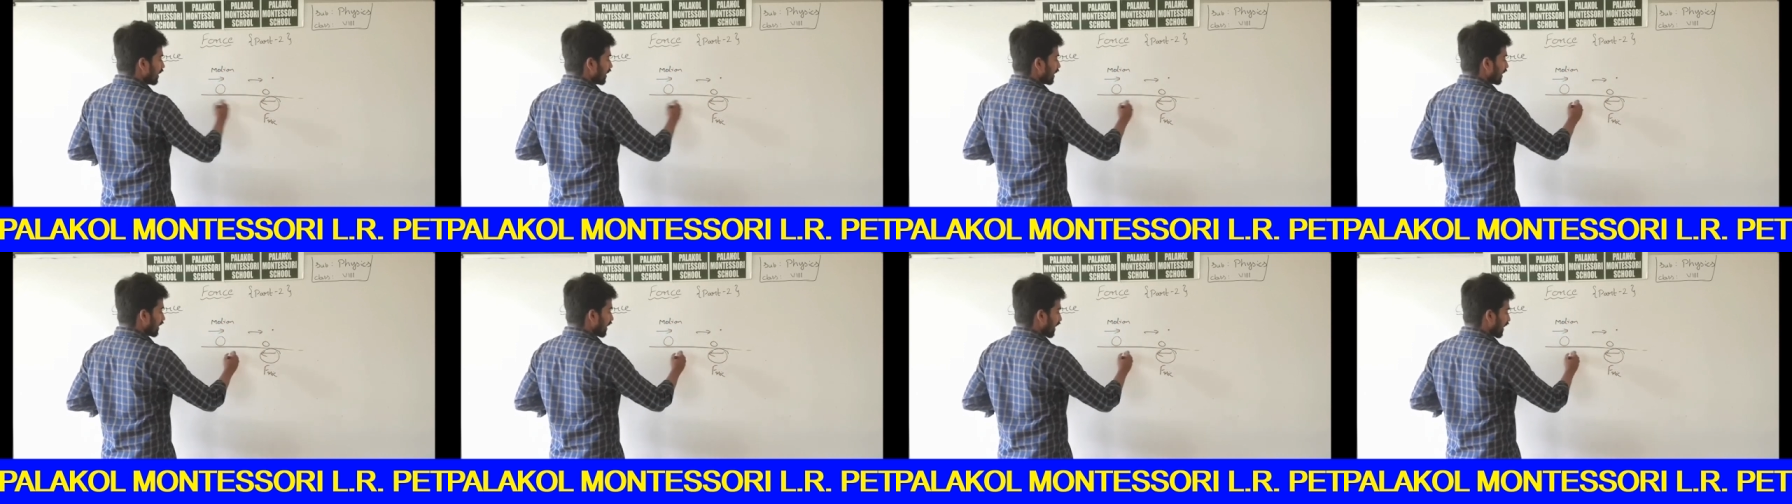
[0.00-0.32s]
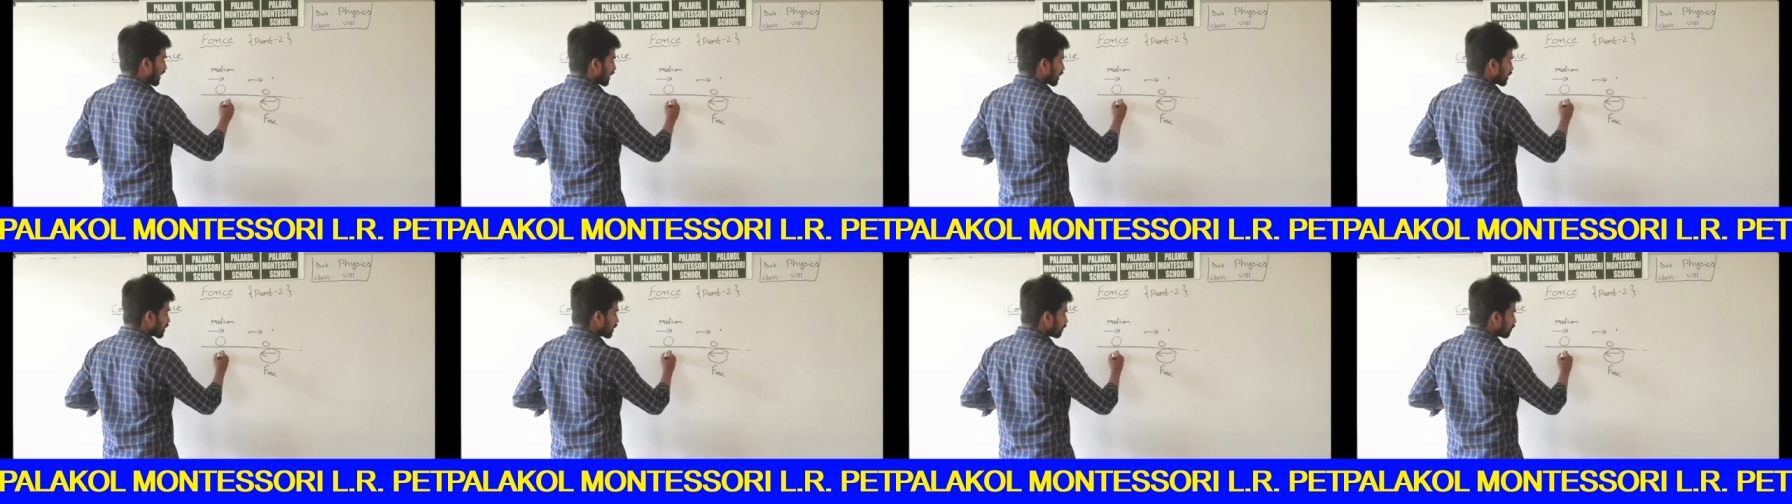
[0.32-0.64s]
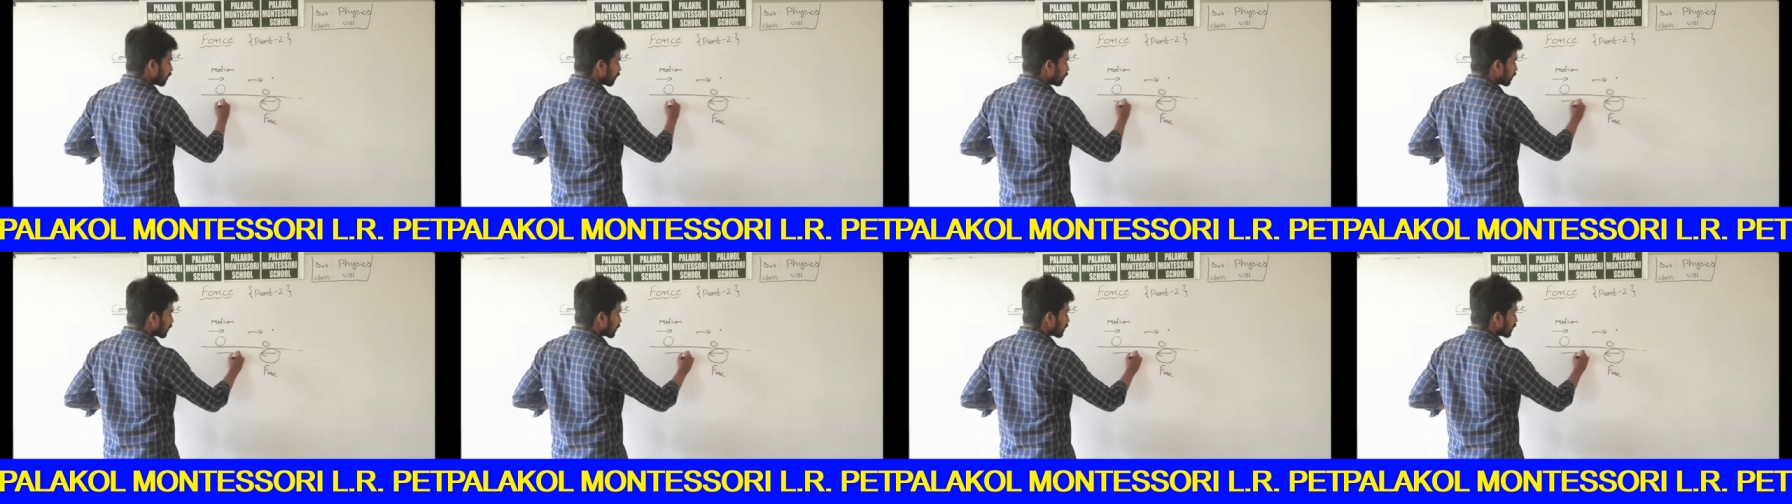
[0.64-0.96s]
Direction of the
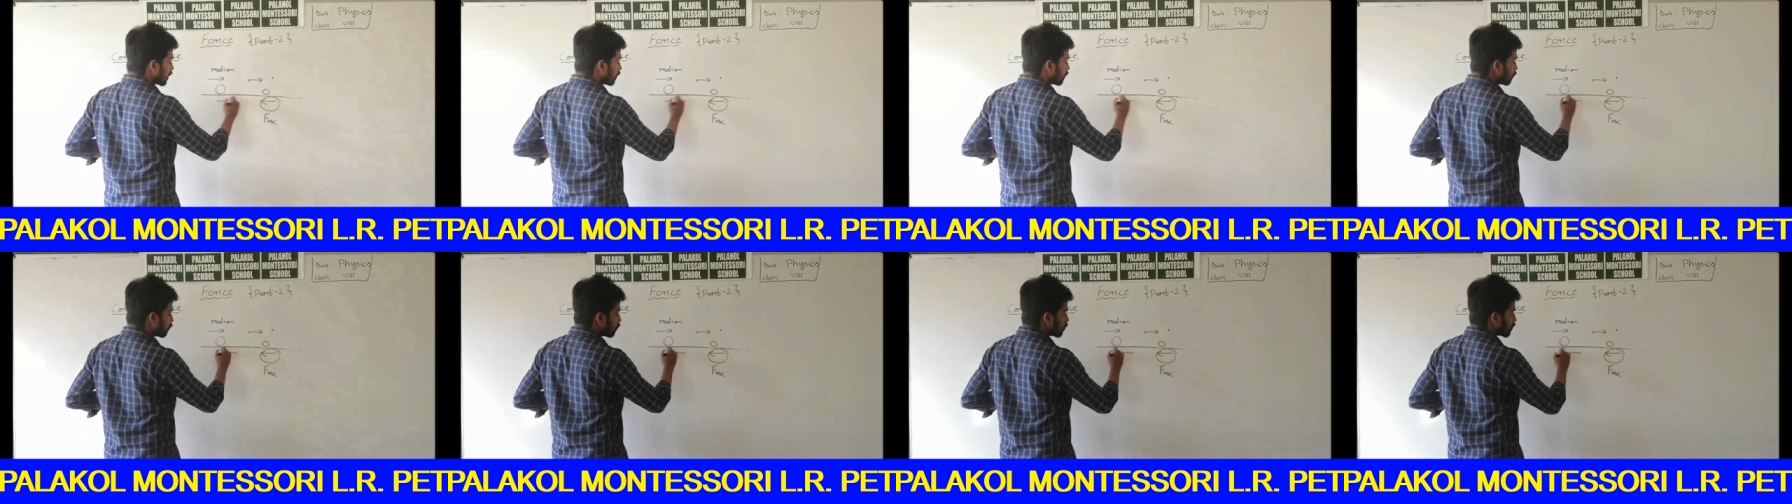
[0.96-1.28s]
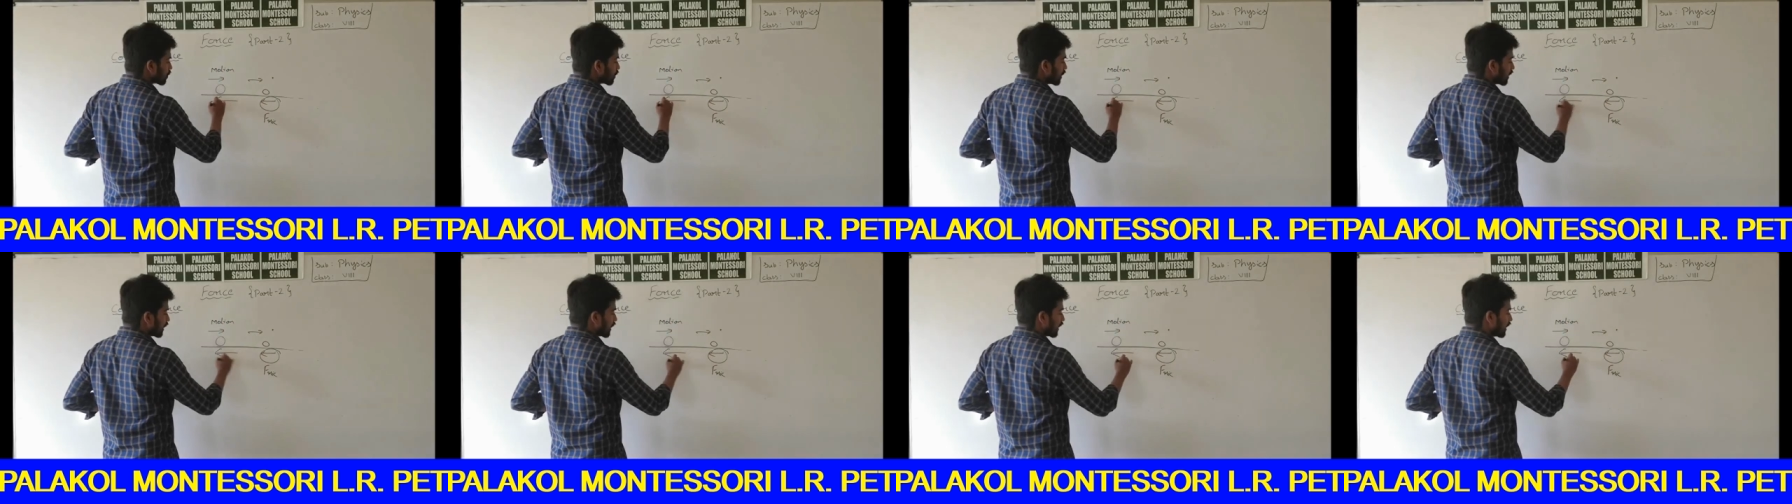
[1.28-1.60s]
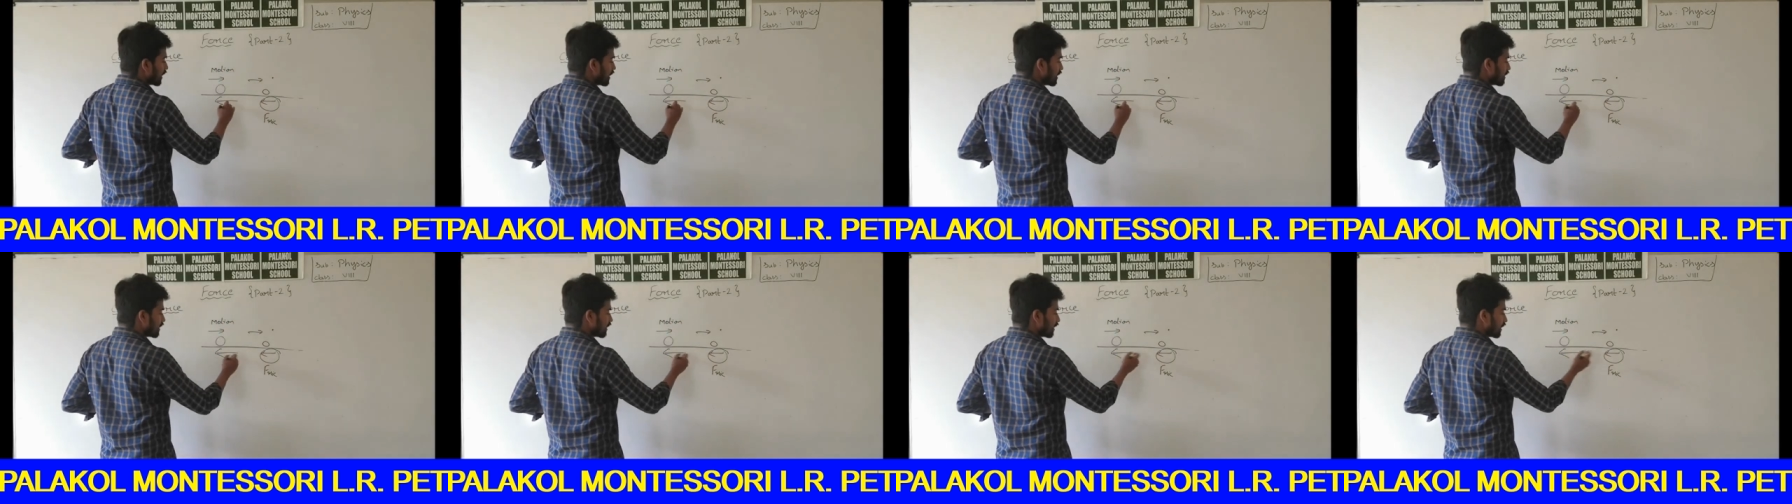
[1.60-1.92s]
frictional force
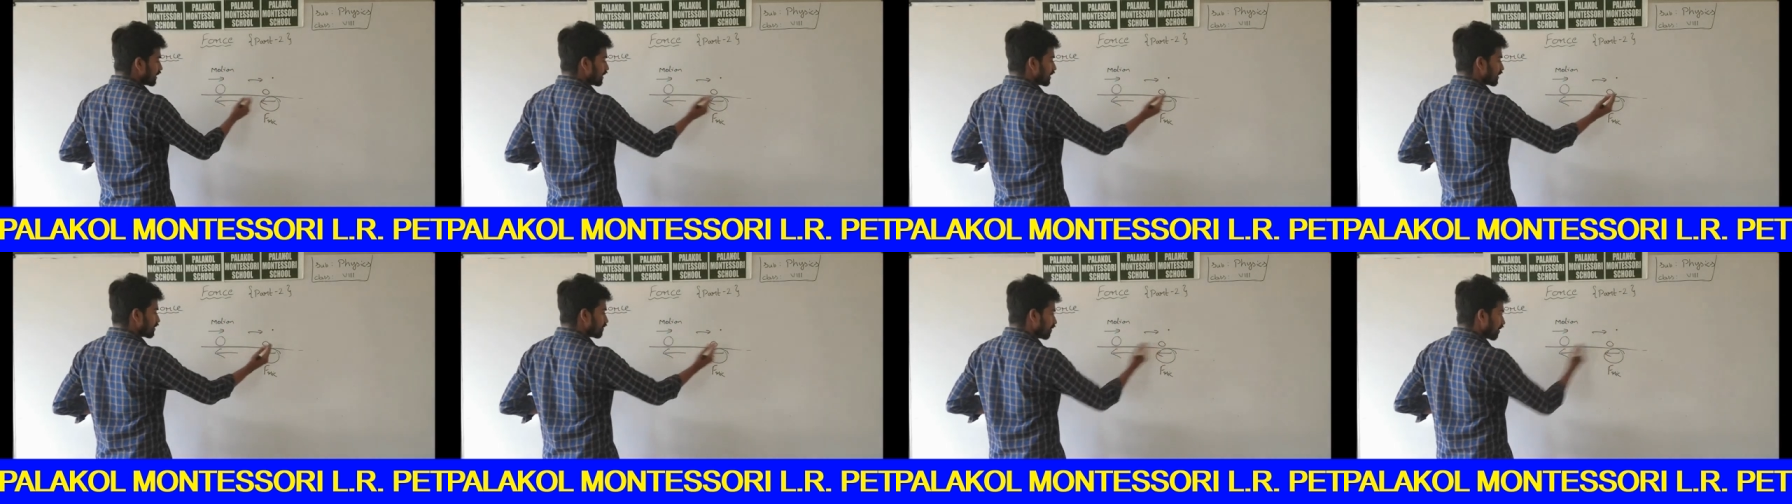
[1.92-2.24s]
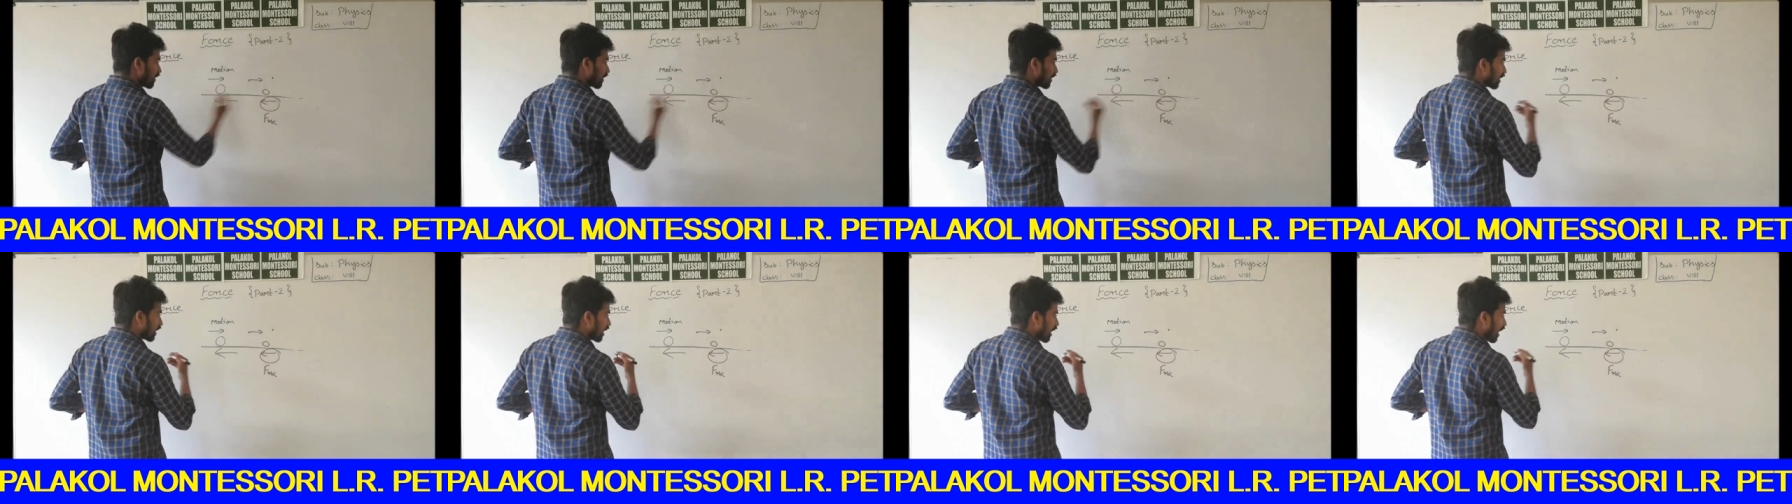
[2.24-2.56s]
is this one,